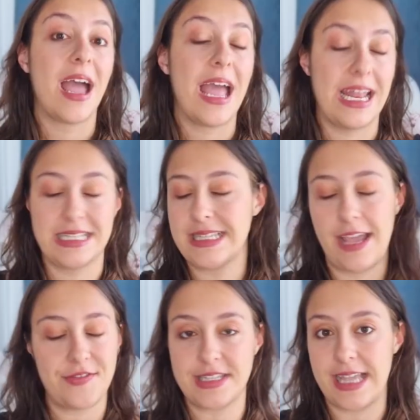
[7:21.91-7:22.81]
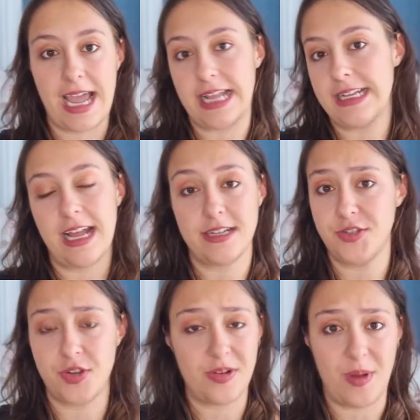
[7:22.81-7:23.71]
and it's safe to say I did not
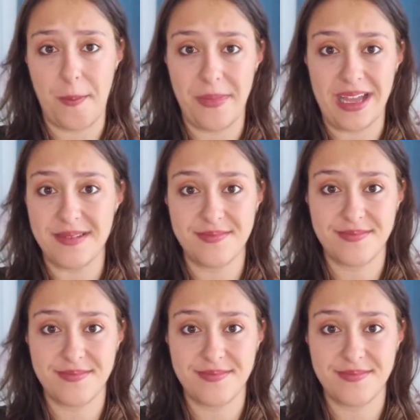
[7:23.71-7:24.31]
enjoy it one bit.